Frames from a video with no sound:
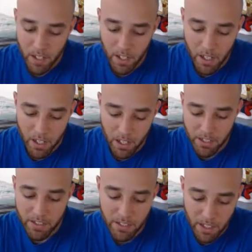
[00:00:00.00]

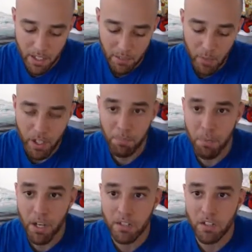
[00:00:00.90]
Let's see if we can
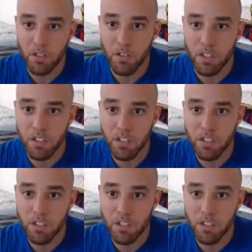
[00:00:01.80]
punch through this